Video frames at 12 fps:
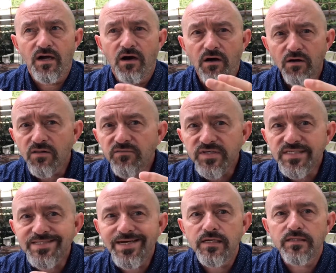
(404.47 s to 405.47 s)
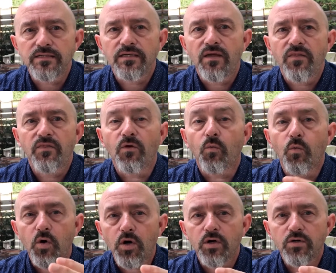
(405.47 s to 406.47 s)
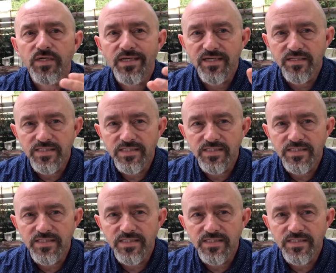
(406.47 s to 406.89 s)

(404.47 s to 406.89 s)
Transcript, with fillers: All of a sudden, the world is